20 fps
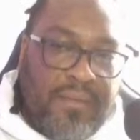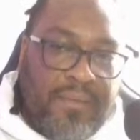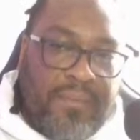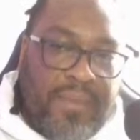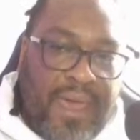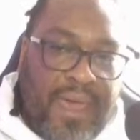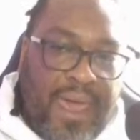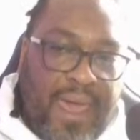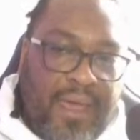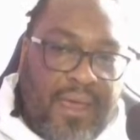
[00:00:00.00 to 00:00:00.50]

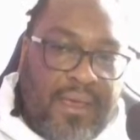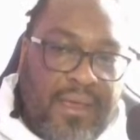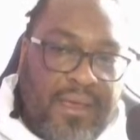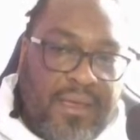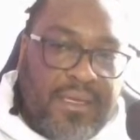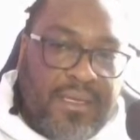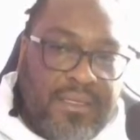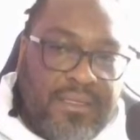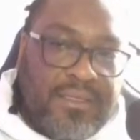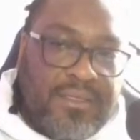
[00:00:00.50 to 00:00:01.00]
back
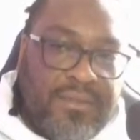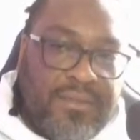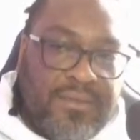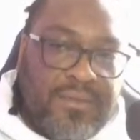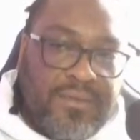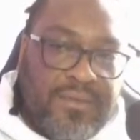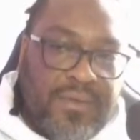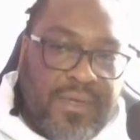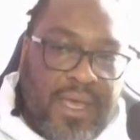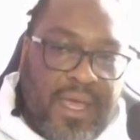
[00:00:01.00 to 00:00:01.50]

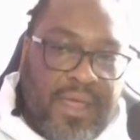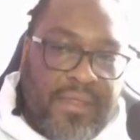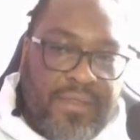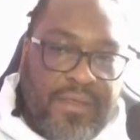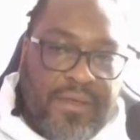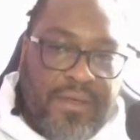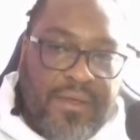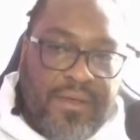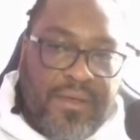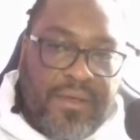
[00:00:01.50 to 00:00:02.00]

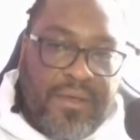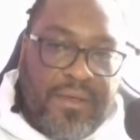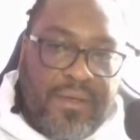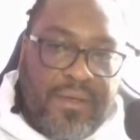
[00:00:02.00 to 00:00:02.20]
together?